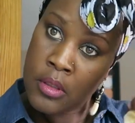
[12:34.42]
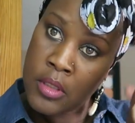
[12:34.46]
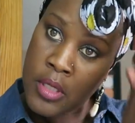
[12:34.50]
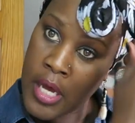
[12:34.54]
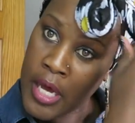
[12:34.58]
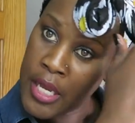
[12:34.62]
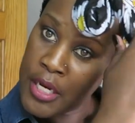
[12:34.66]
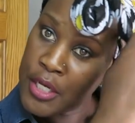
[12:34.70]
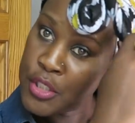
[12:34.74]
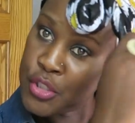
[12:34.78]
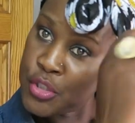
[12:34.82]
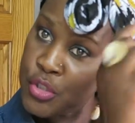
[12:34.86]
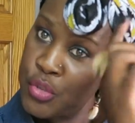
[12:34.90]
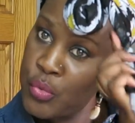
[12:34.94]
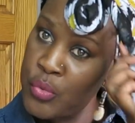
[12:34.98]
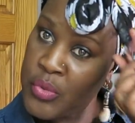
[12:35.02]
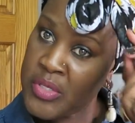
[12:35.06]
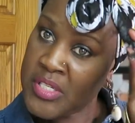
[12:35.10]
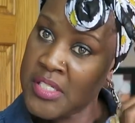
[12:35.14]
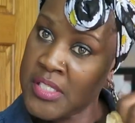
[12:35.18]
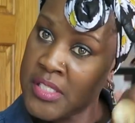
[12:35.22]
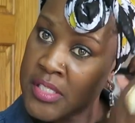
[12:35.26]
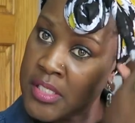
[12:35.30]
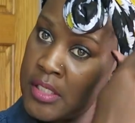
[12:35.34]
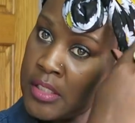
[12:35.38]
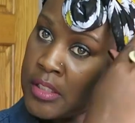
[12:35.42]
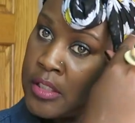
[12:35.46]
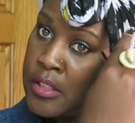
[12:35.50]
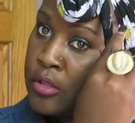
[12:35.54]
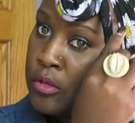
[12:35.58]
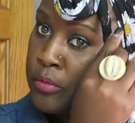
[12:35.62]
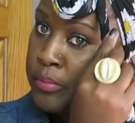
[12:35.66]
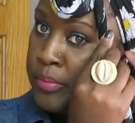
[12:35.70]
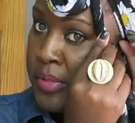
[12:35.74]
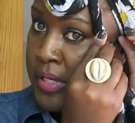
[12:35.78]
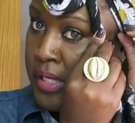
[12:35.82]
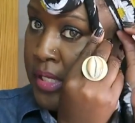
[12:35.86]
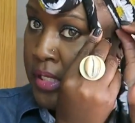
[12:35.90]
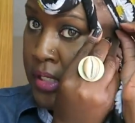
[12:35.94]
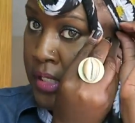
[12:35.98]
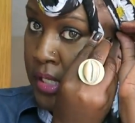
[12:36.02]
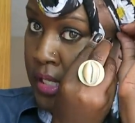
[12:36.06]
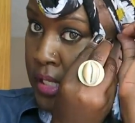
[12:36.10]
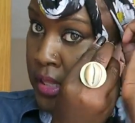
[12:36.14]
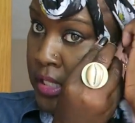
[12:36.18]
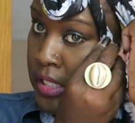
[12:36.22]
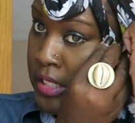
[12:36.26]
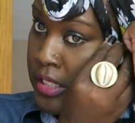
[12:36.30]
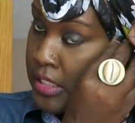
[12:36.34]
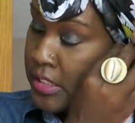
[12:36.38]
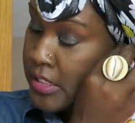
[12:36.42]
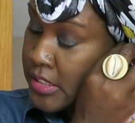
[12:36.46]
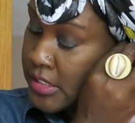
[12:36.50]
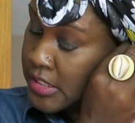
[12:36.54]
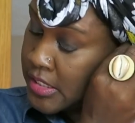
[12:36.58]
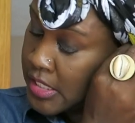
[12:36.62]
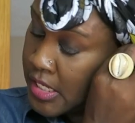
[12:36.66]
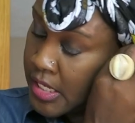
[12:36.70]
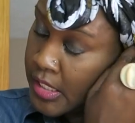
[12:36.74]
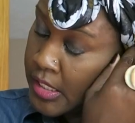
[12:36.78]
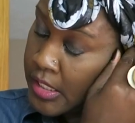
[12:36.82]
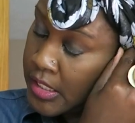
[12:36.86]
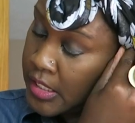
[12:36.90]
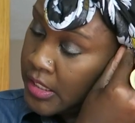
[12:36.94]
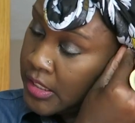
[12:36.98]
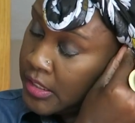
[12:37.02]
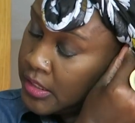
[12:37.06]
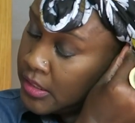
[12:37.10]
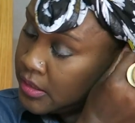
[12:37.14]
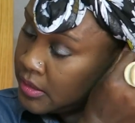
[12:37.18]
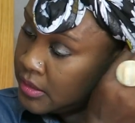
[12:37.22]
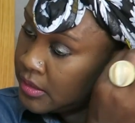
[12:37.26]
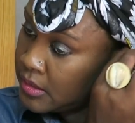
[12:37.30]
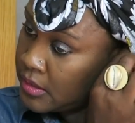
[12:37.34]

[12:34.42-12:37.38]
Kind of twist it a little bit and then tuck it